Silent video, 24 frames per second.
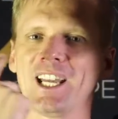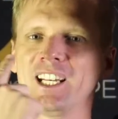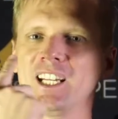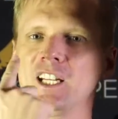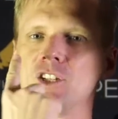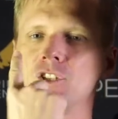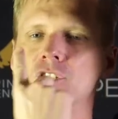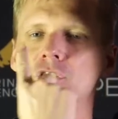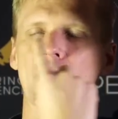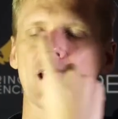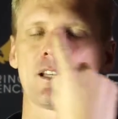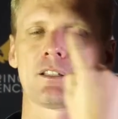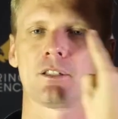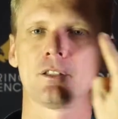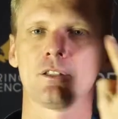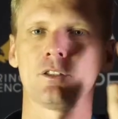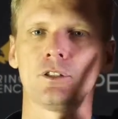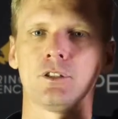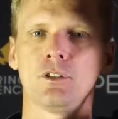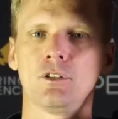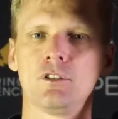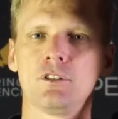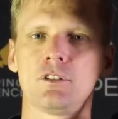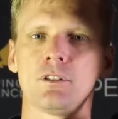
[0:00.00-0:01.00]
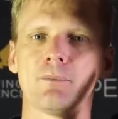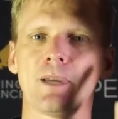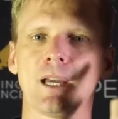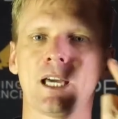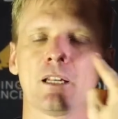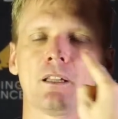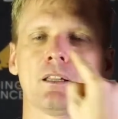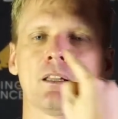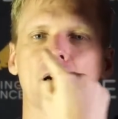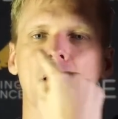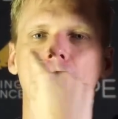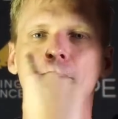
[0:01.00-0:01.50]
and inject a huge
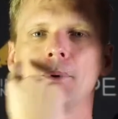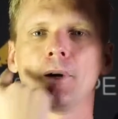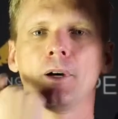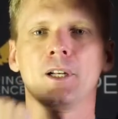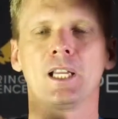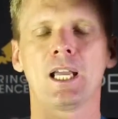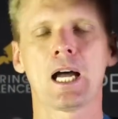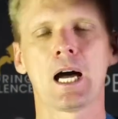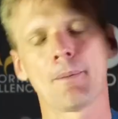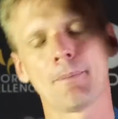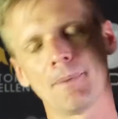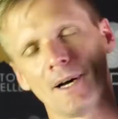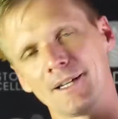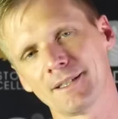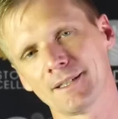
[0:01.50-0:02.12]
amount of light body up